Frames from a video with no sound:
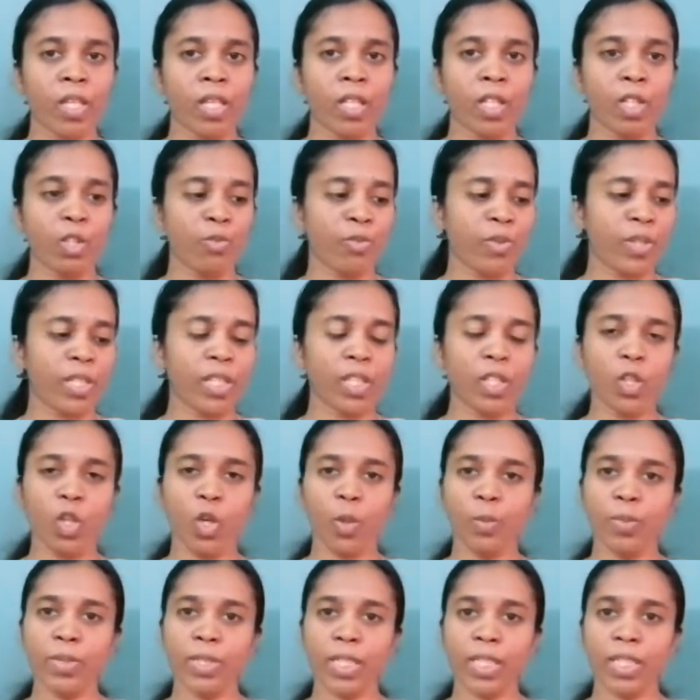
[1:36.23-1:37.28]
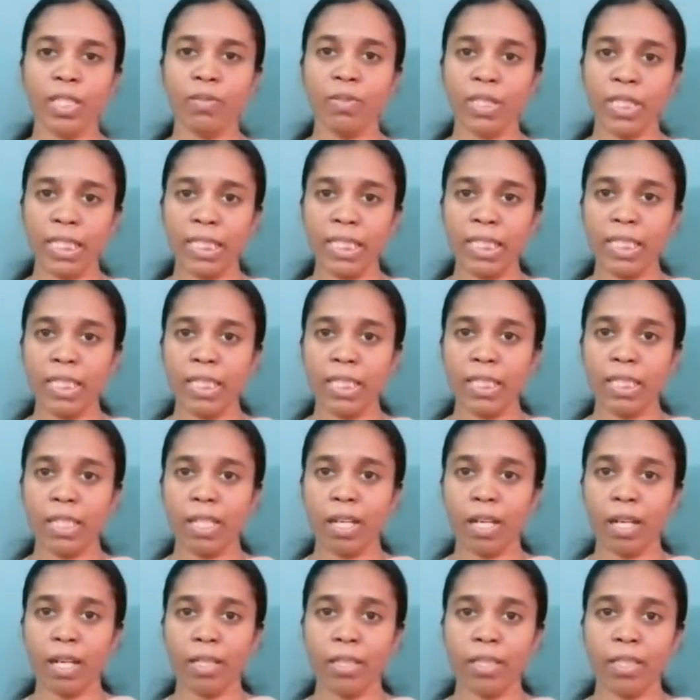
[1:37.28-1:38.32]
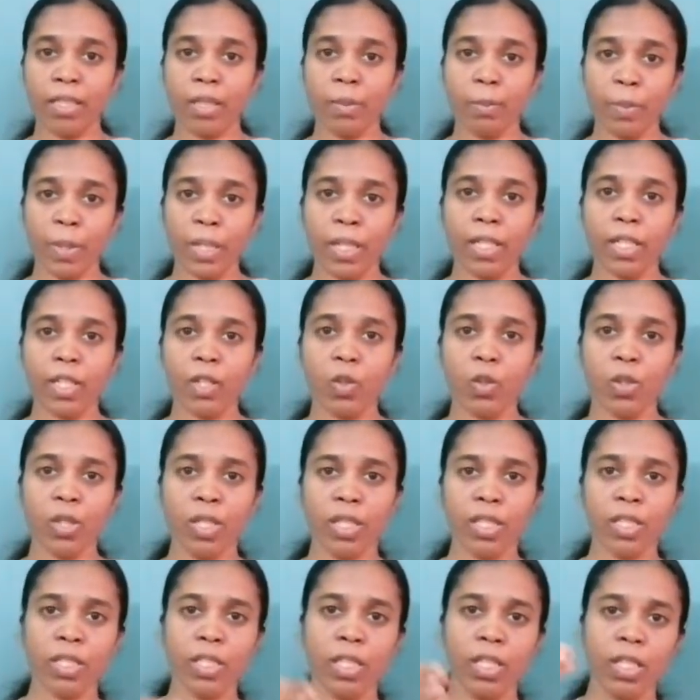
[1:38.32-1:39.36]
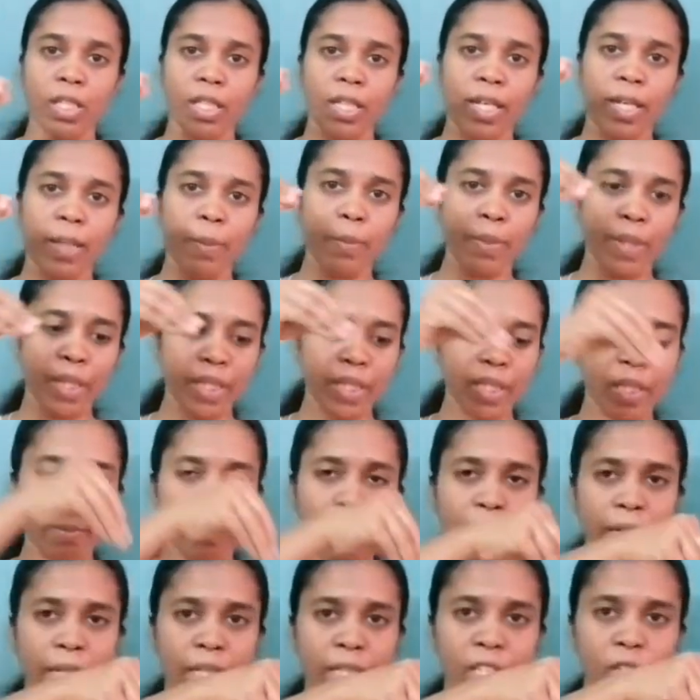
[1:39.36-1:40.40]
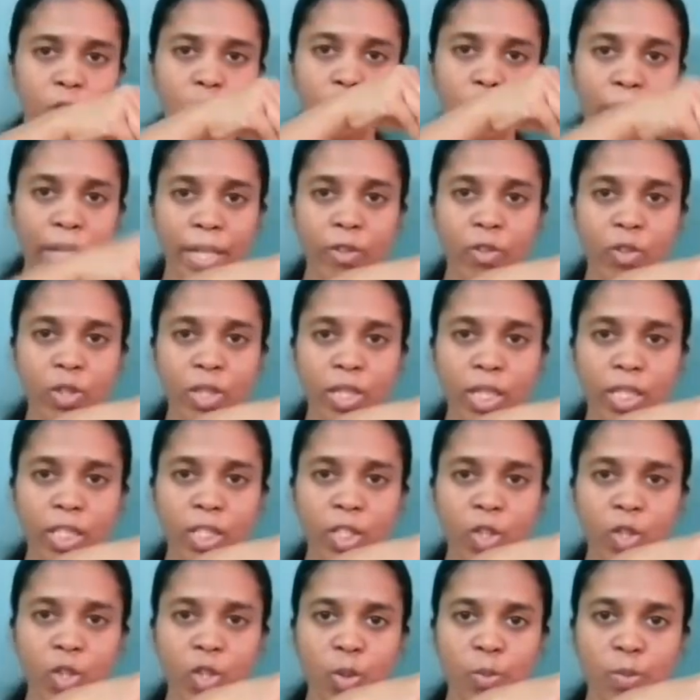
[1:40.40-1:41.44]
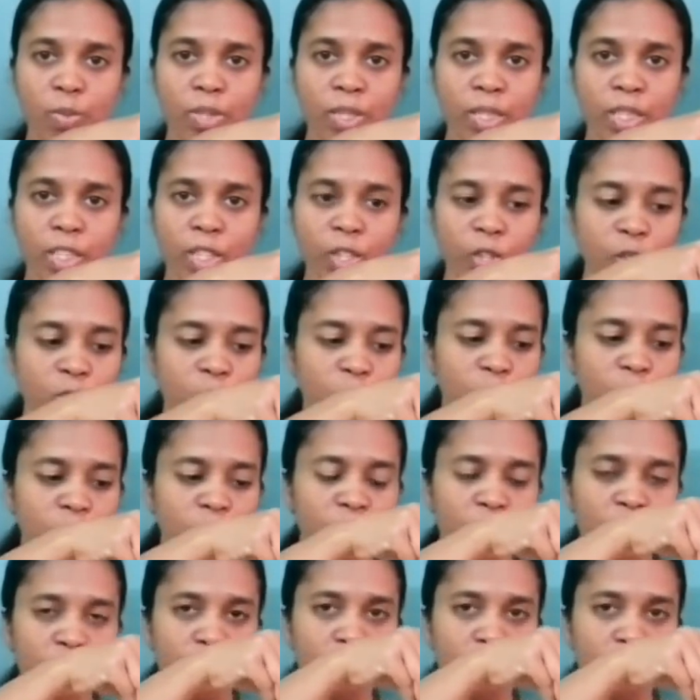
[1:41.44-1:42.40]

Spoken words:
If any object which is iron, particle or anything, I bring the magnet. Do I have to touch the object? No.